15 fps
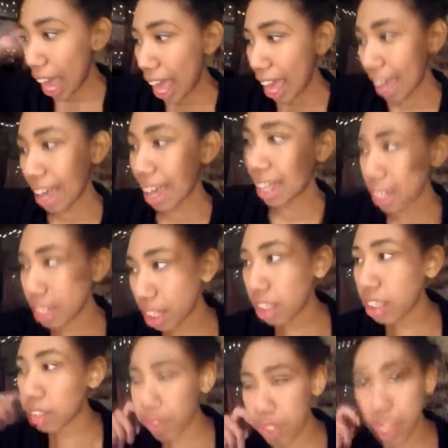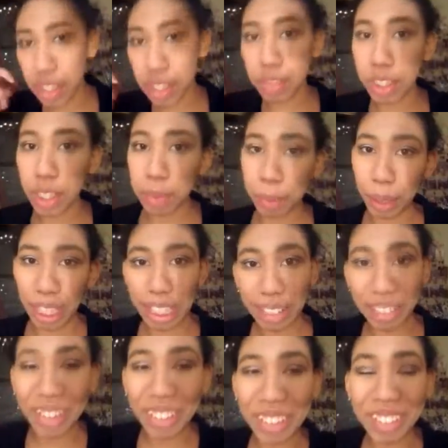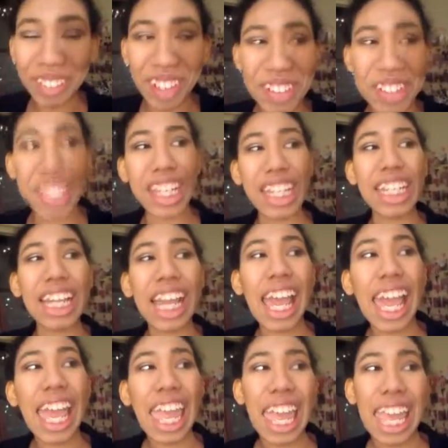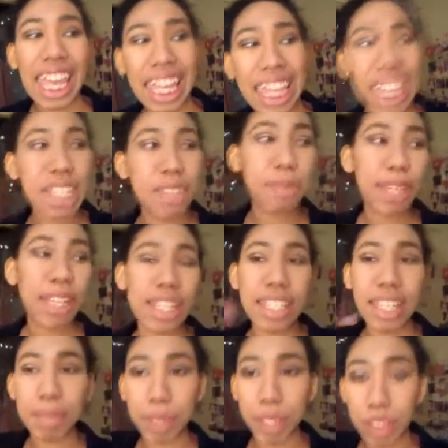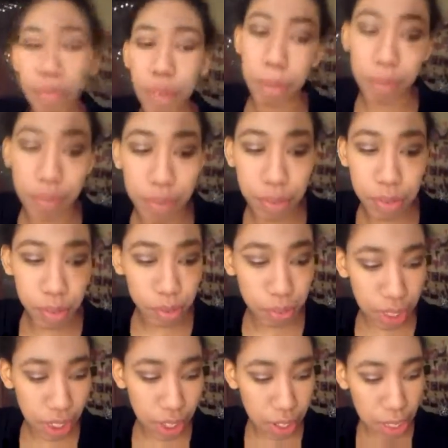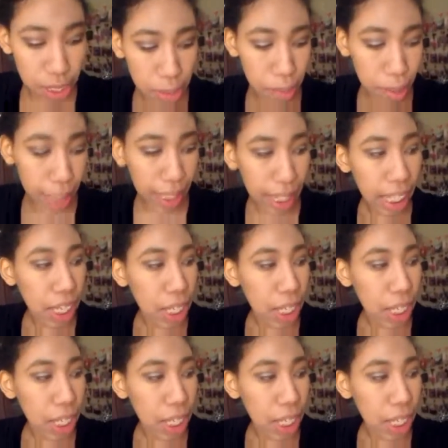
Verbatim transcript: And the reason it's really bright in my room all of a sudden is because I'm gonna film a few videos in a bit.